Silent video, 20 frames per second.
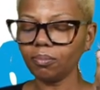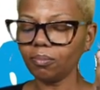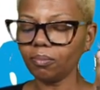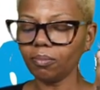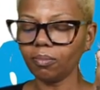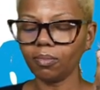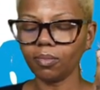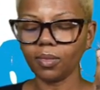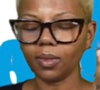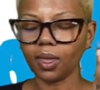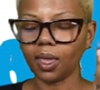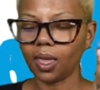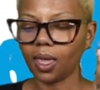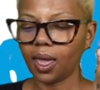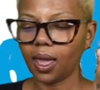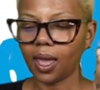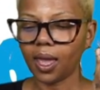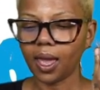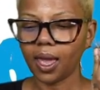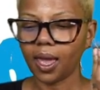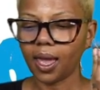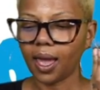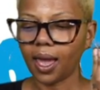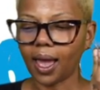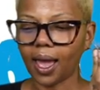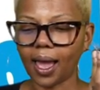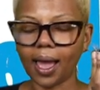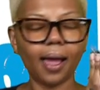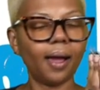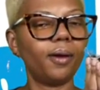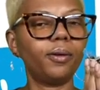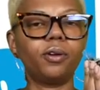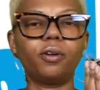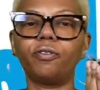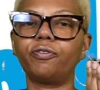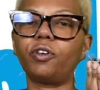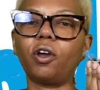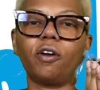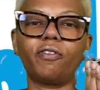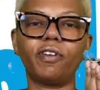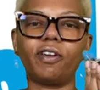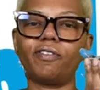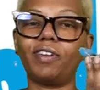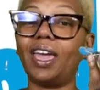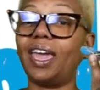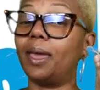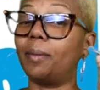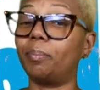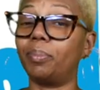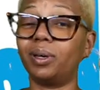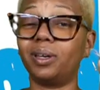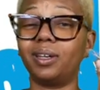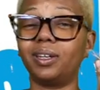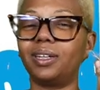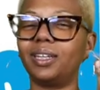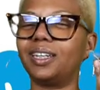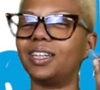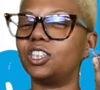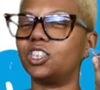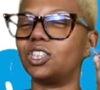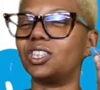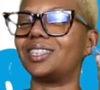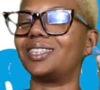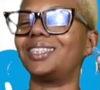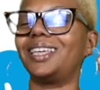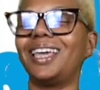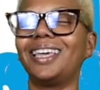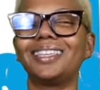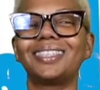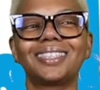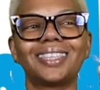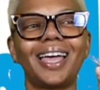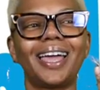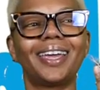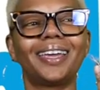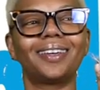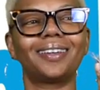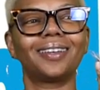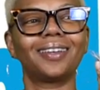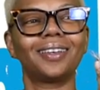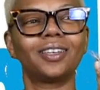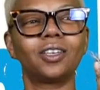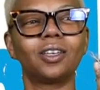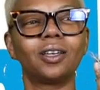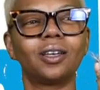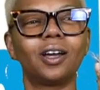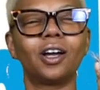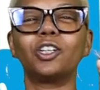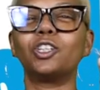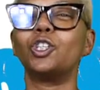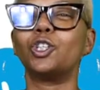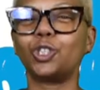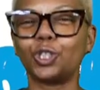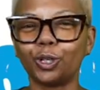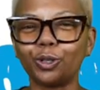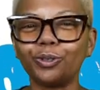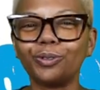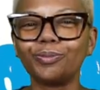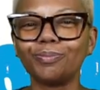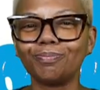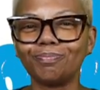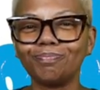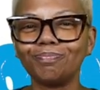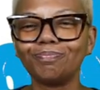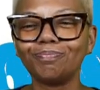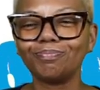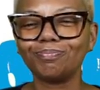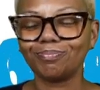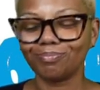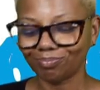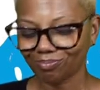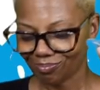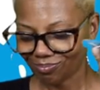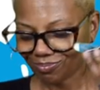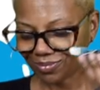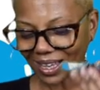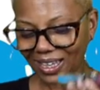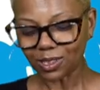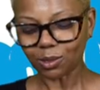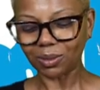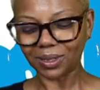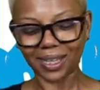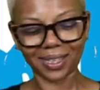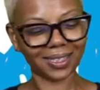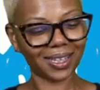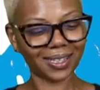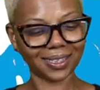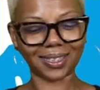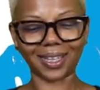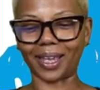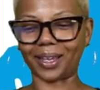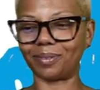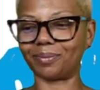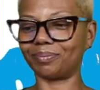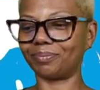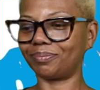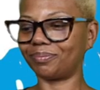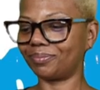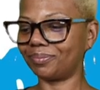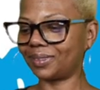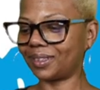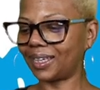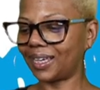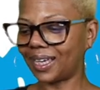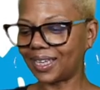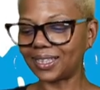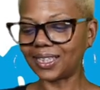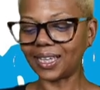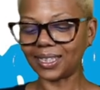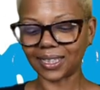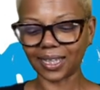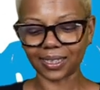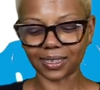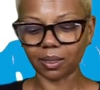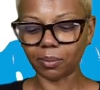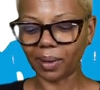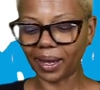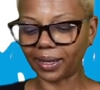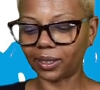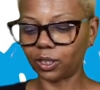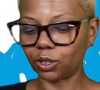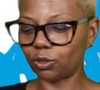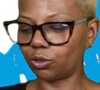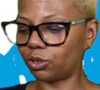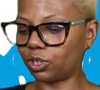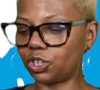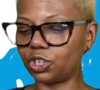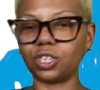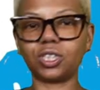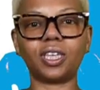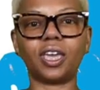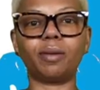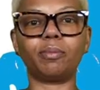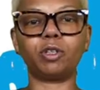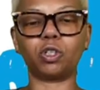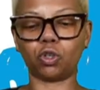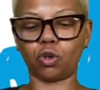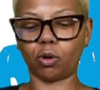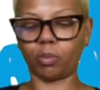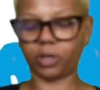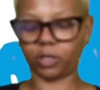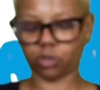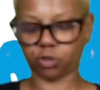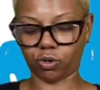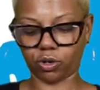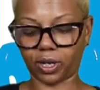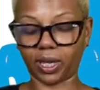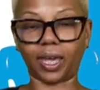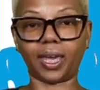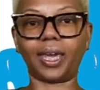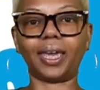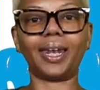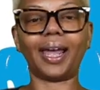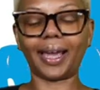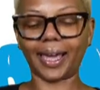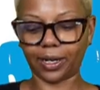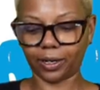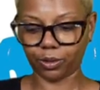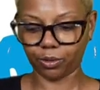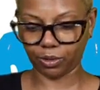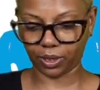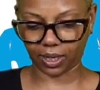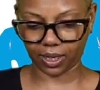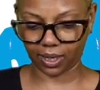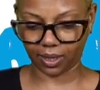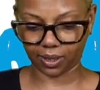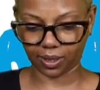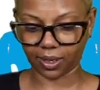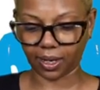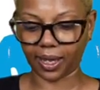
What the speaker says: I don't know if y'all have ever had bud and it just tastes like a dessert. That's what that tastes like. It tastes like somebody literally just gave me strawberry shortcake and I gotta do it again.